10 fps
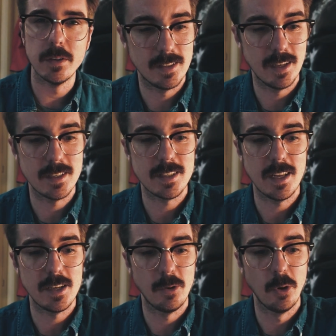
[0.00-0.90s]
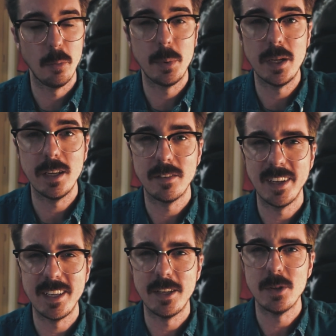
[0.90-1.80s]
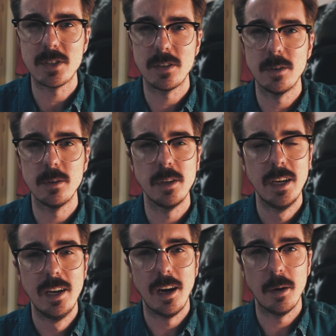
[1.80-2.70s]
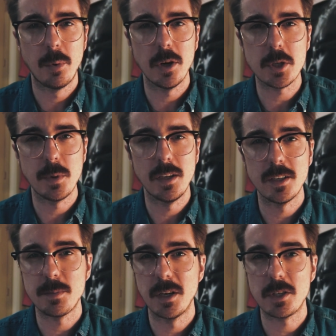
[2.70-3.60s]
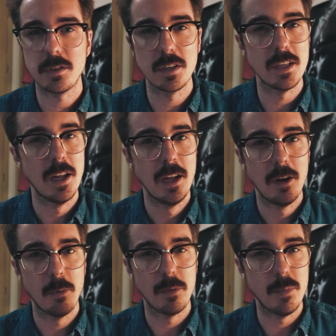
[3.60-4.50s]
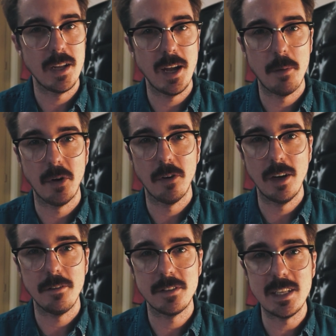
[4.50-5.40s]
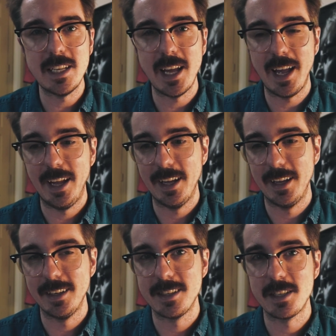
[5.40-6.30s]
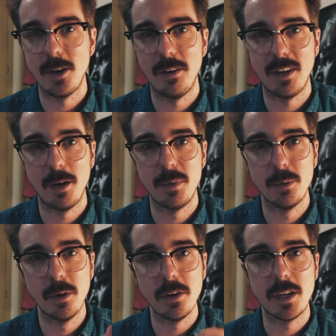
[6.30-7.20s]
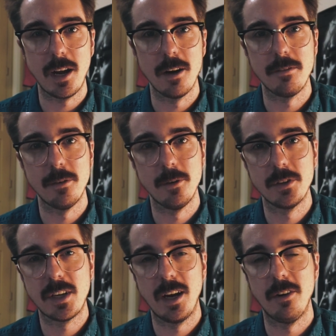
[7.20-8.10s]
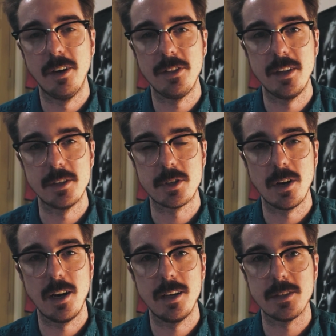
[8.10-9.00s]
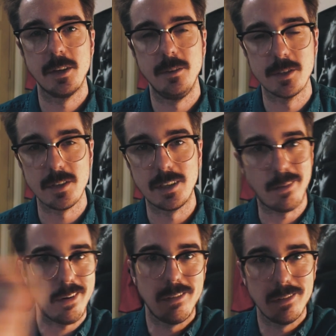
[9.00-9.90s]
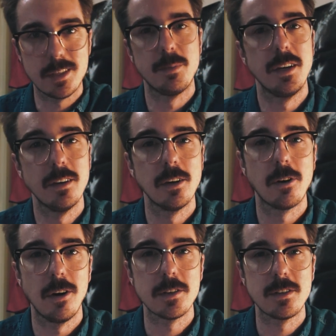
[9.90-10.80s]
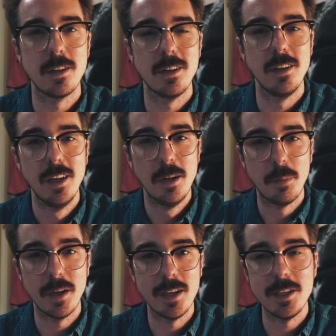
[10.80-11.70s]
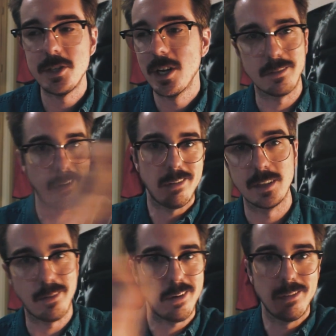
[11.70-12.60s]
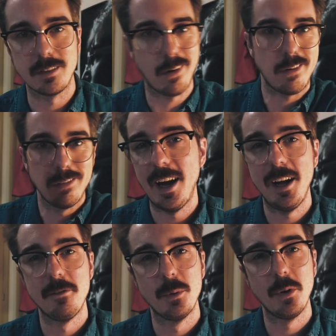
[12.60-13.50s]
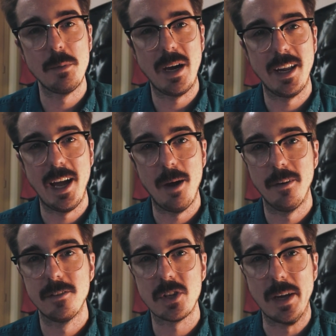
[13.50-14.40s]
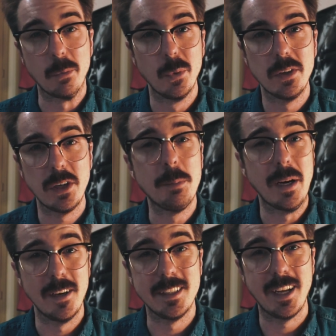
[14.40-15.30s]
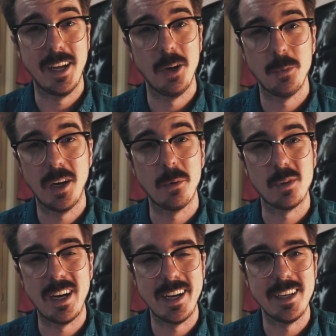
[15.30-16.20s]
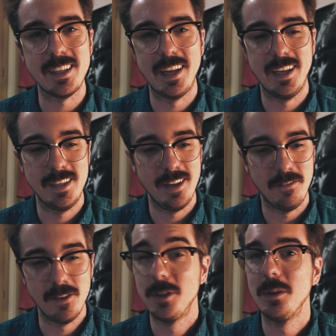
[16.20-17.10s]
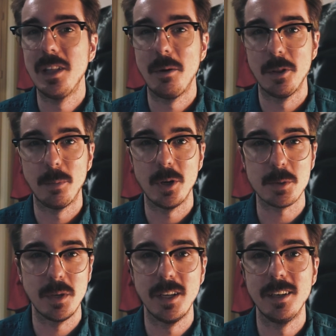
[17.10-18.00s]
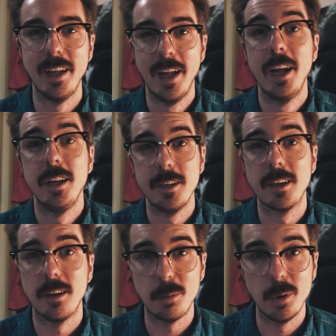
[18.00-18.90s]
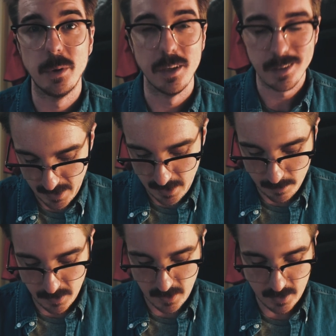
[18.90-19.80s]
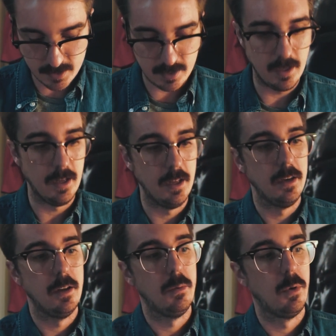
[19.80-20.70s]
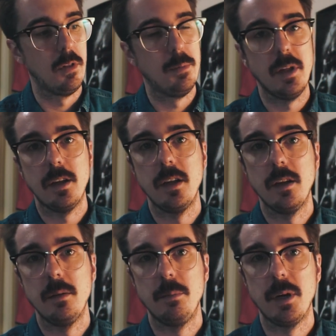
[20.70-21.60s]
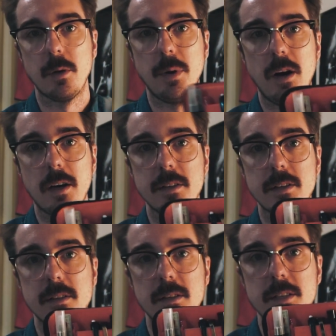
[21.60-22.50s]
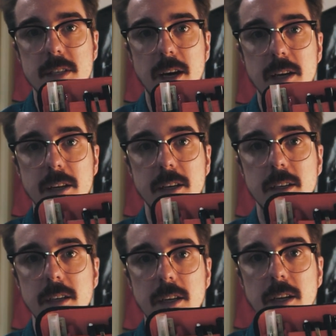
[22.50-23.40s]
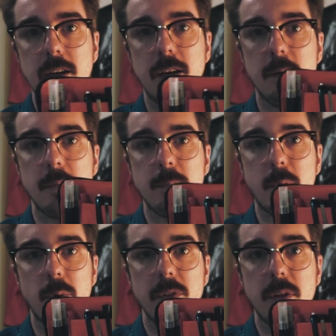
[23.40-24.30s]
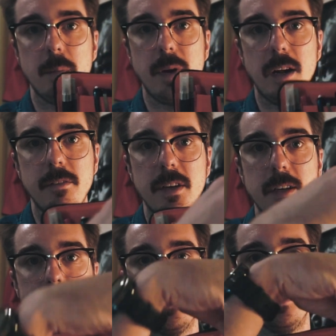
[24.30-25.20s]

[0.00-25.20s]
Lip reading: It does take a little bit of getting used to a brush pen, especially with me. I'm a lefty, and so I've got to be really careful to kind of let things dry so I don't just like smear across the page. I have a really bad habit of just like really bearing down when I write, and if you do that with a brush pen, you're gonna ruin it. I keep these in one of the bigger pockets to the side here. I'm gonna hold them out of here.